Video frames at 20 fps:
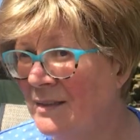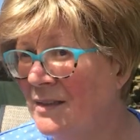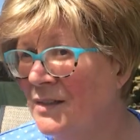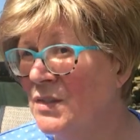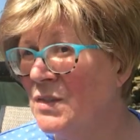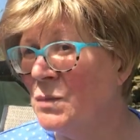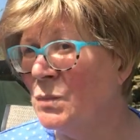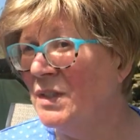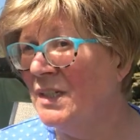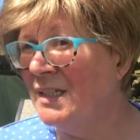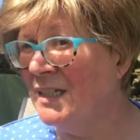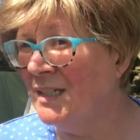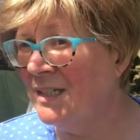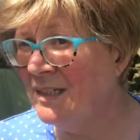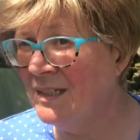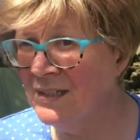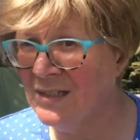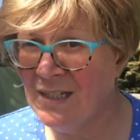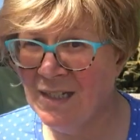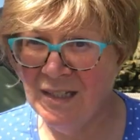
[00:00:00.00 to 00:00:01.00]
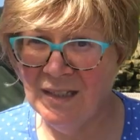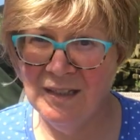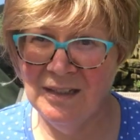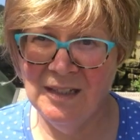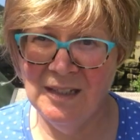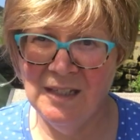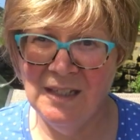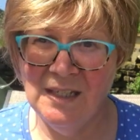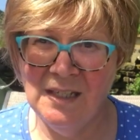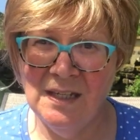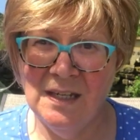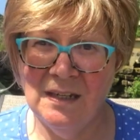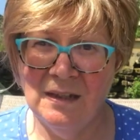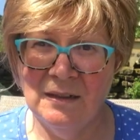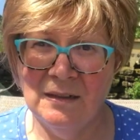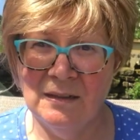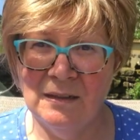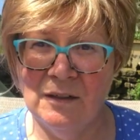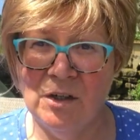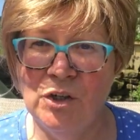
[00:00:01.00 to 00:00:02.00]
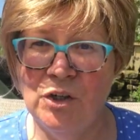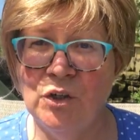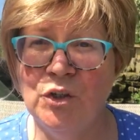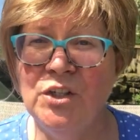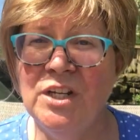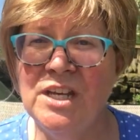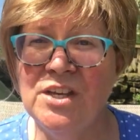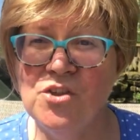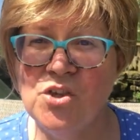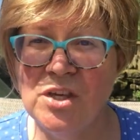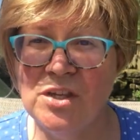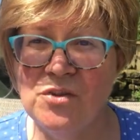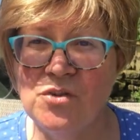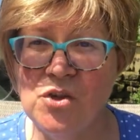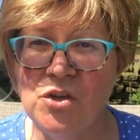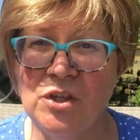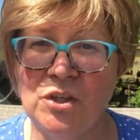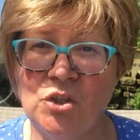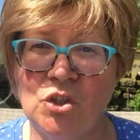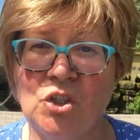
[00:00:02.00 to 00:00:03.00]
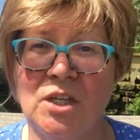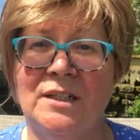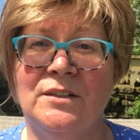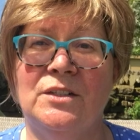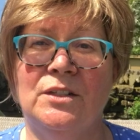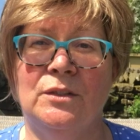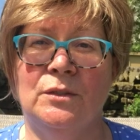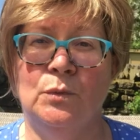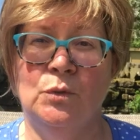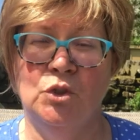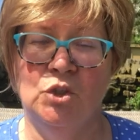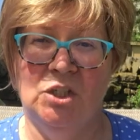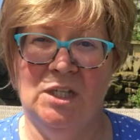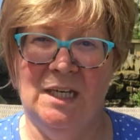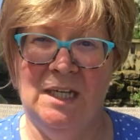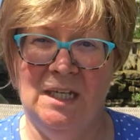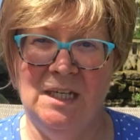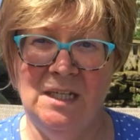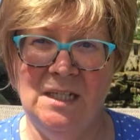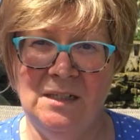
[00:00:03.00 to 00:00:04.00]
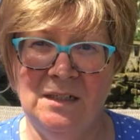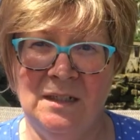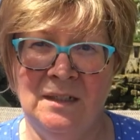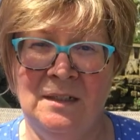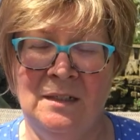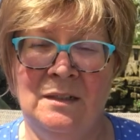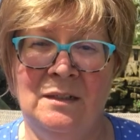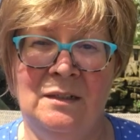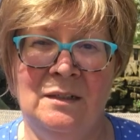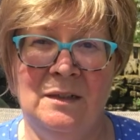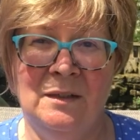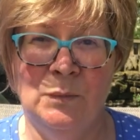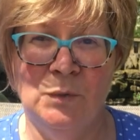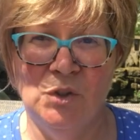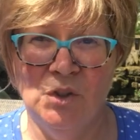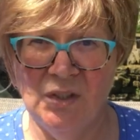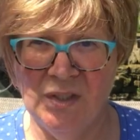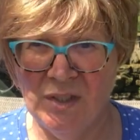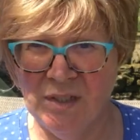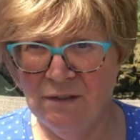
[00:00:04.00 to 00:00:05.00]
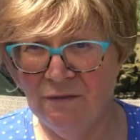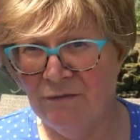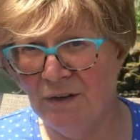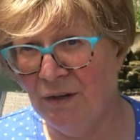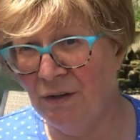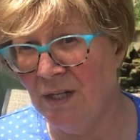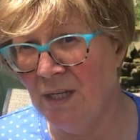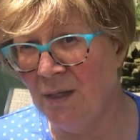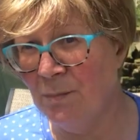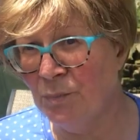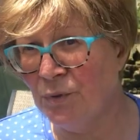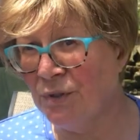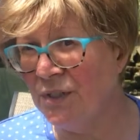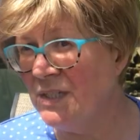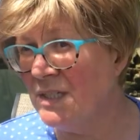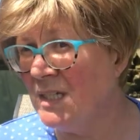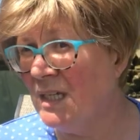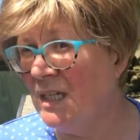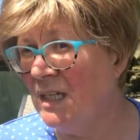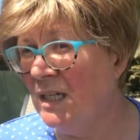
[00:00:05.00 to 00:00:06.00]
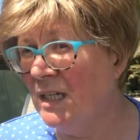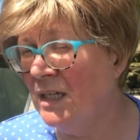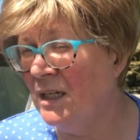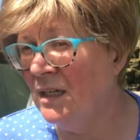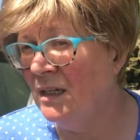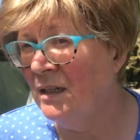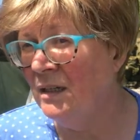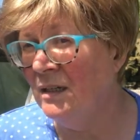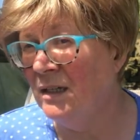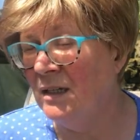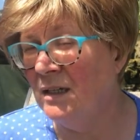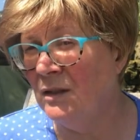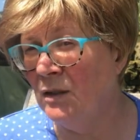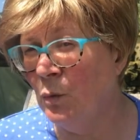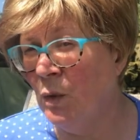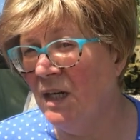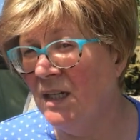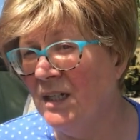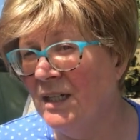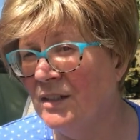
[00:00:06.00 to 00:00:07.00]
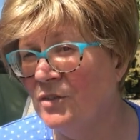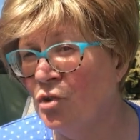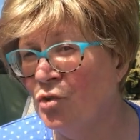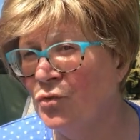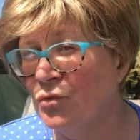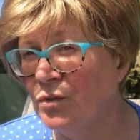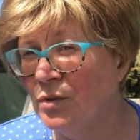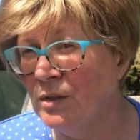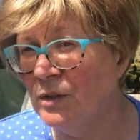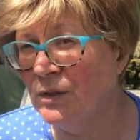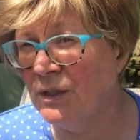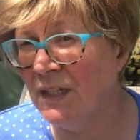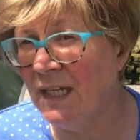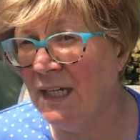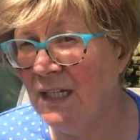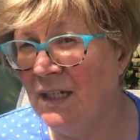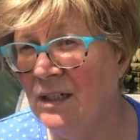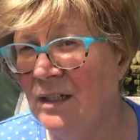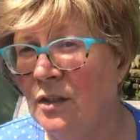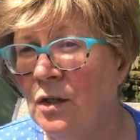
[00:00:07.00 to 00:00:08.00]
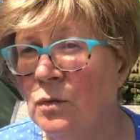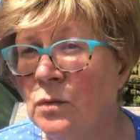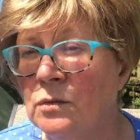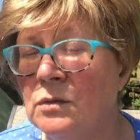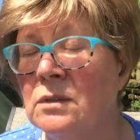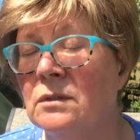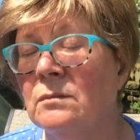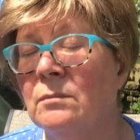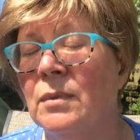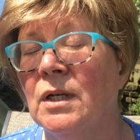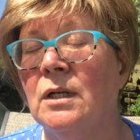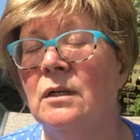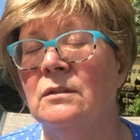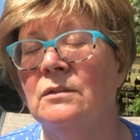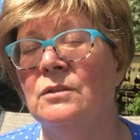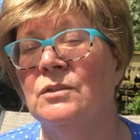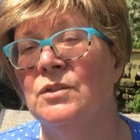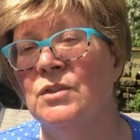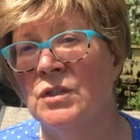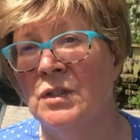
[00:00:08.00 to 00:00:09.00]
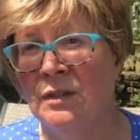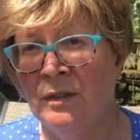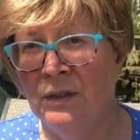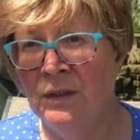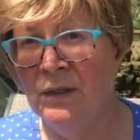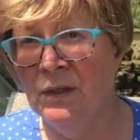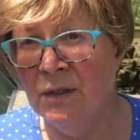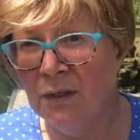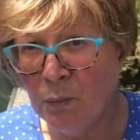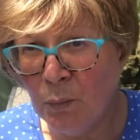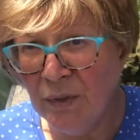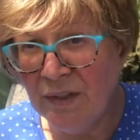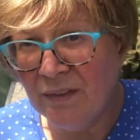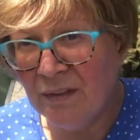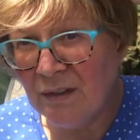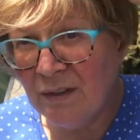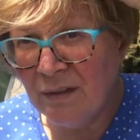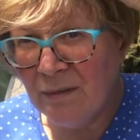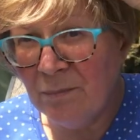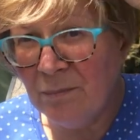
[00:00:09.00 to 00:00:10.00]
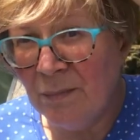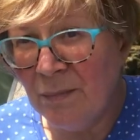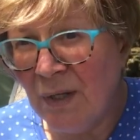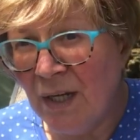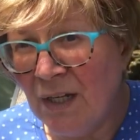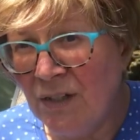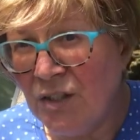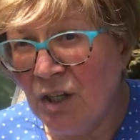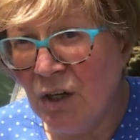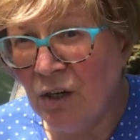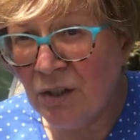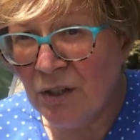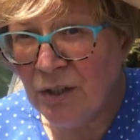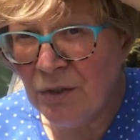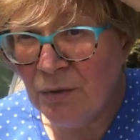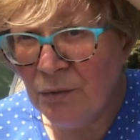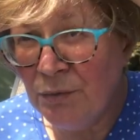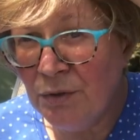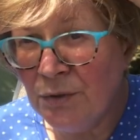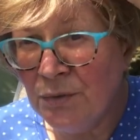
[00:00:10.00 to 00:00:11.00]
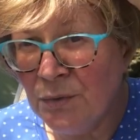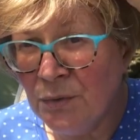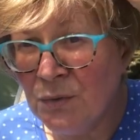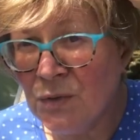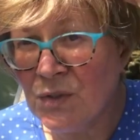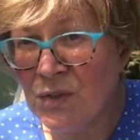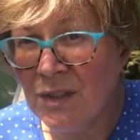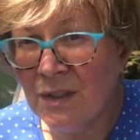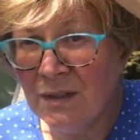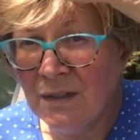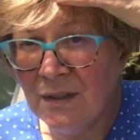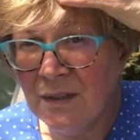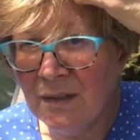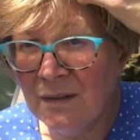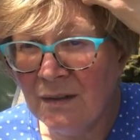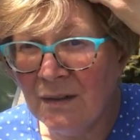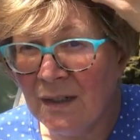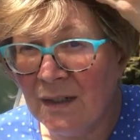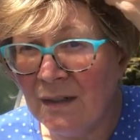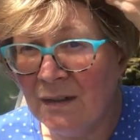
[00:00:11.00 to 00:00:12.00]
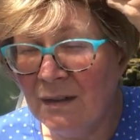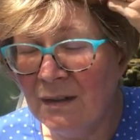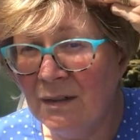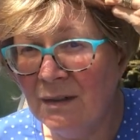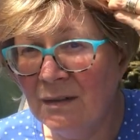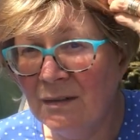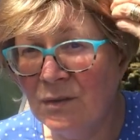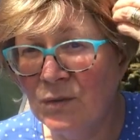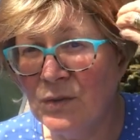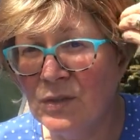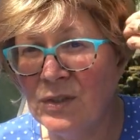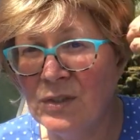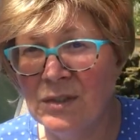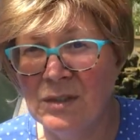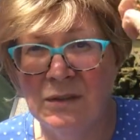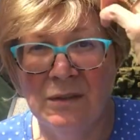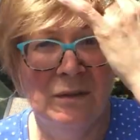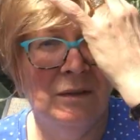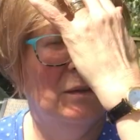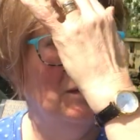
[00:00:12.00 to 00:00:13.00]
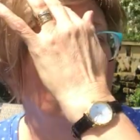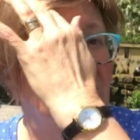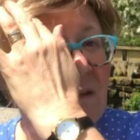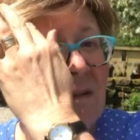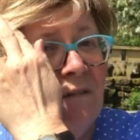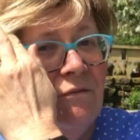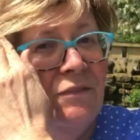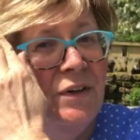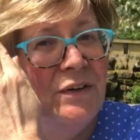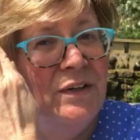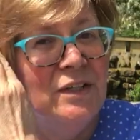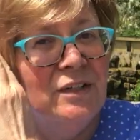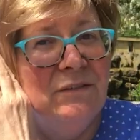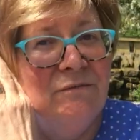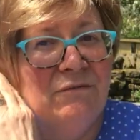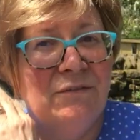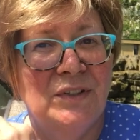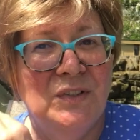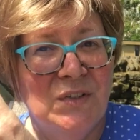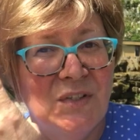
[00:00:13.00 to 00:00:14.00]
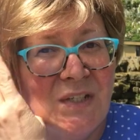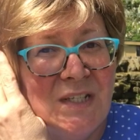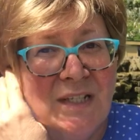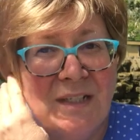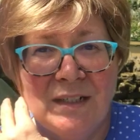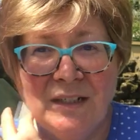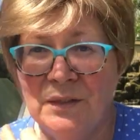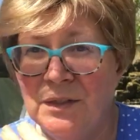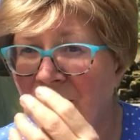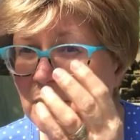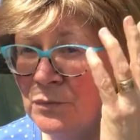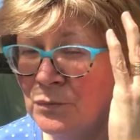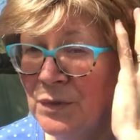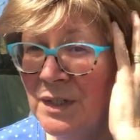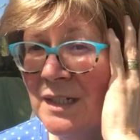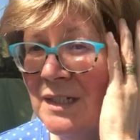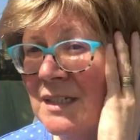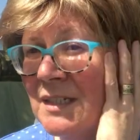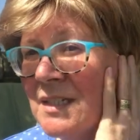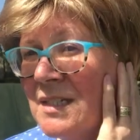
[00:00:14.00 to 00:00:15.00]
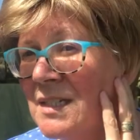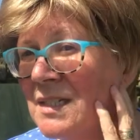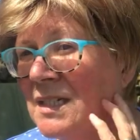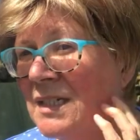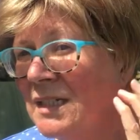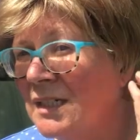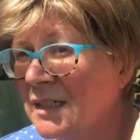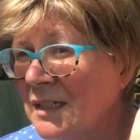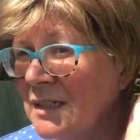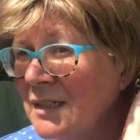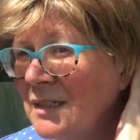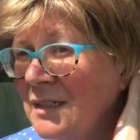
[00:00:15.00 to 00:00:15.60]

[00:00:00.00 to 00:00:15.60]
This wig is in the Honey Ginger Shadow Shade, which is a very pretty, quite natural looking golden blonde with um, a darker root. Uh, looks very convincingly realistic.